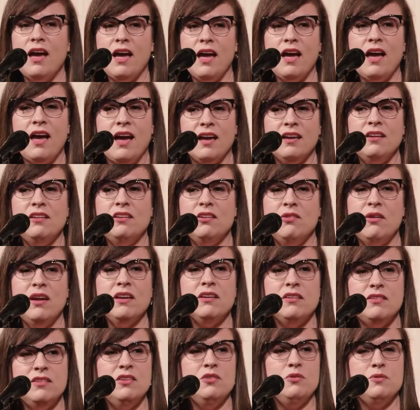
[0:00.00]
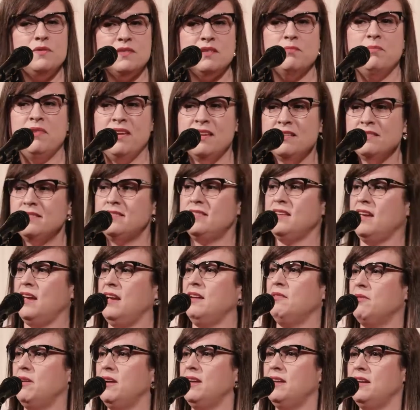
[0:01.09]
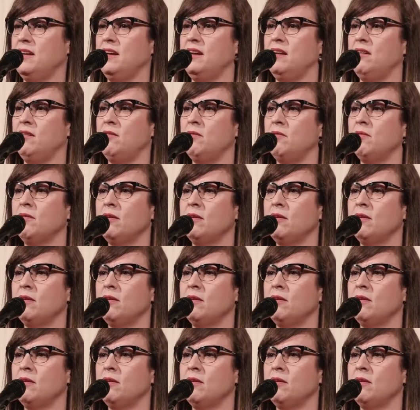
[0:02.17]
I, you know, I could use some insight right now.